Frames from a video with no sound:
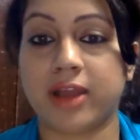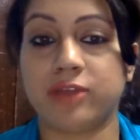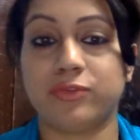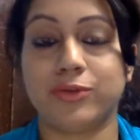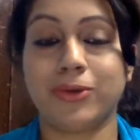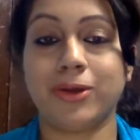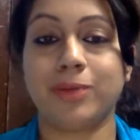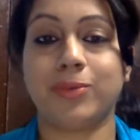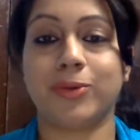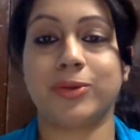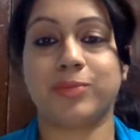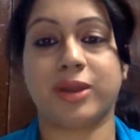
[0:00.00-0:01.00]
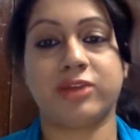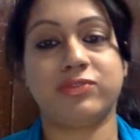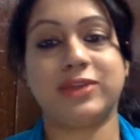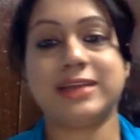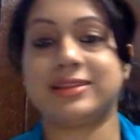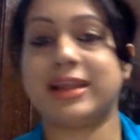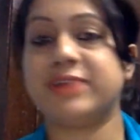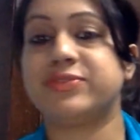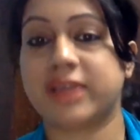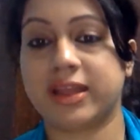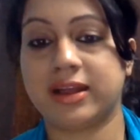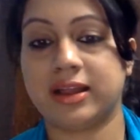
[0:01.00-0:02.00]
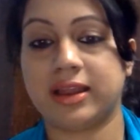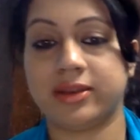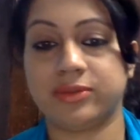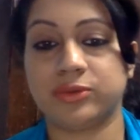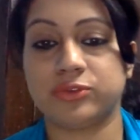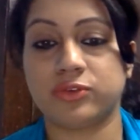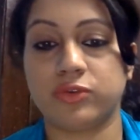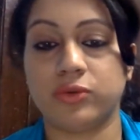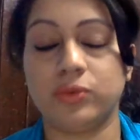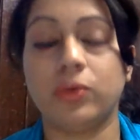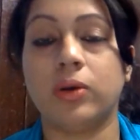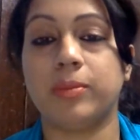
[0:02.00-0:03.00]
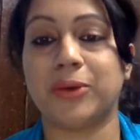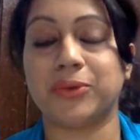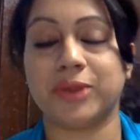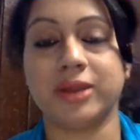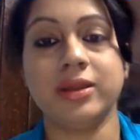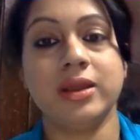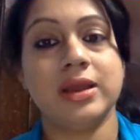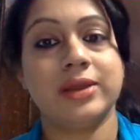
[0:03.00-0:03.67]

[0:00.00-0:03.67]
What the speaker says: And if you talk about a butterfly's life cycle, and those of you know about it,